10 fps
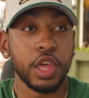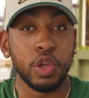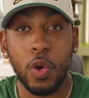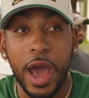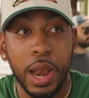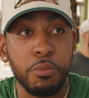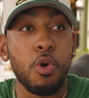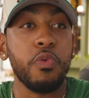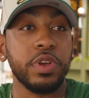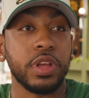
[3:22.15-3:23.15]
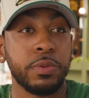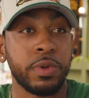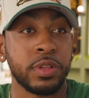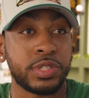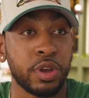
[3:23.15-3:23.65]
you know how to move
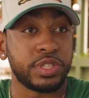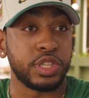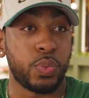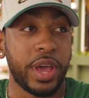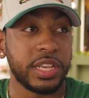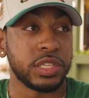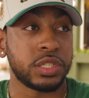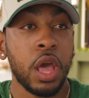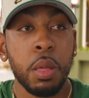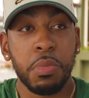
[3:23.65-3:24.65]
in certain situations.